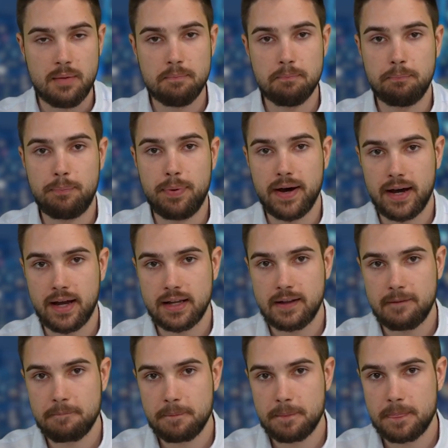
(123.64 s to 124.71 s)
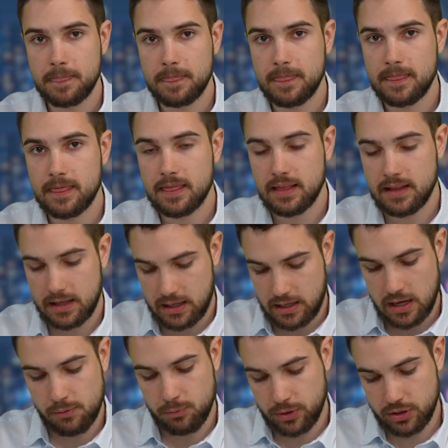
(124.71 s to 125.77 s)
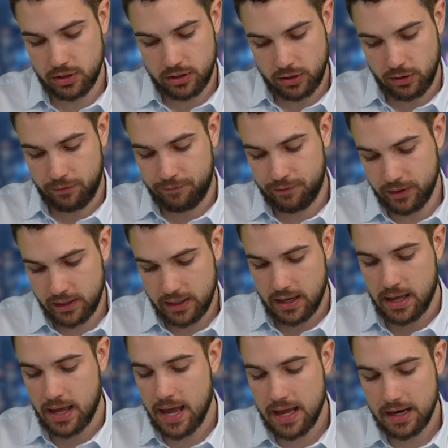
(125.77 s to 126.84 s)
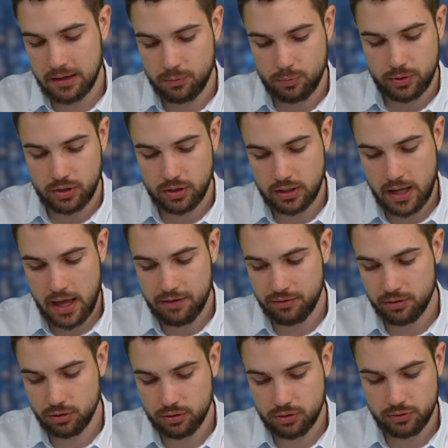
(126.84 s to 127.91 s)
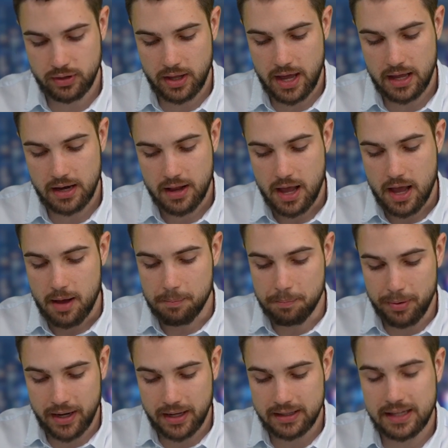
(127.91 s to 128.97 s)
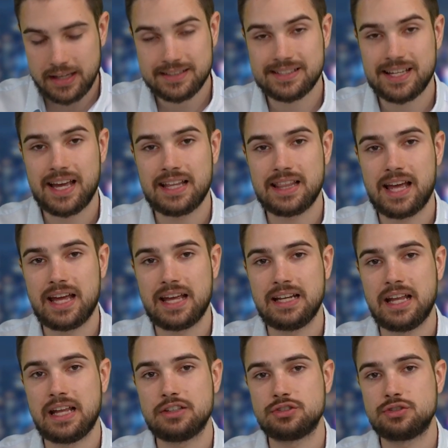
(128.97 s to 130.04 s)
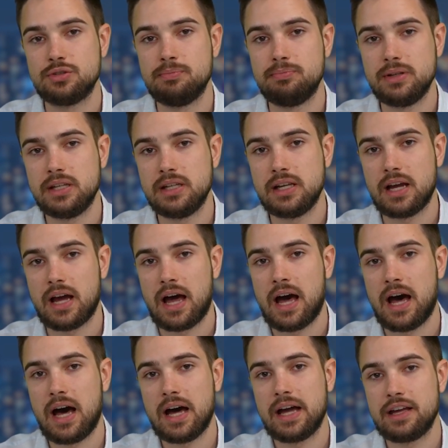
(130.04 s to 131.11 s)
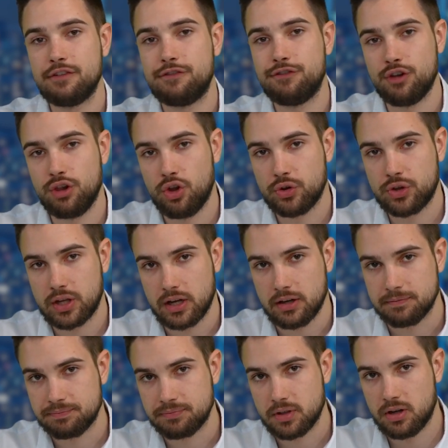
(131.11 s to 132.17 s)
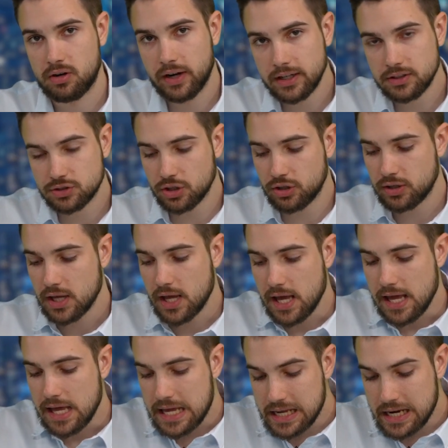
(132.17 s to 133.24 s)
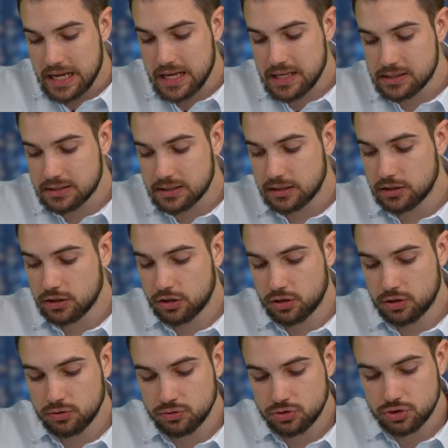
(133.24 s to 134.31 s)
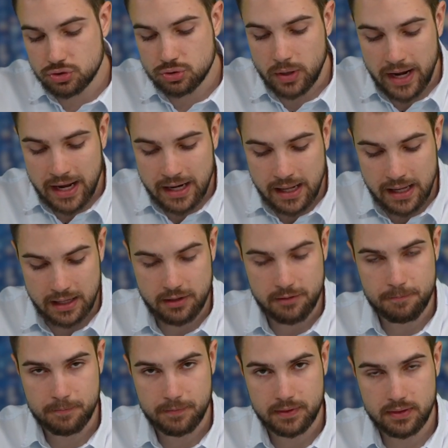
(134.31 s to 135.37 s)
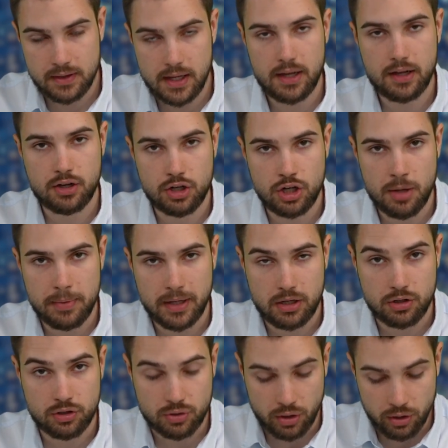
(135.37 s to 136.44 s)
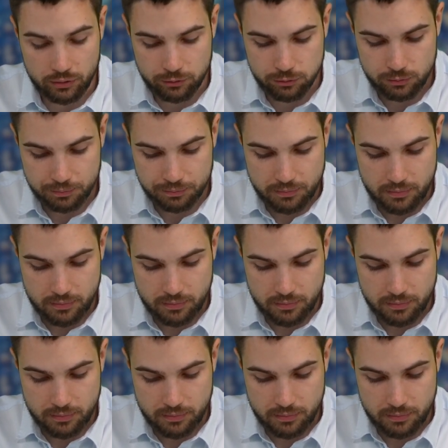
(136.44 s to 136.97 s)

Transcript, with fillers: but we're going to go further ahead and we're going to have a look on that. But they say that it needs to be higher for longer. All right, so it is constraining the economic growth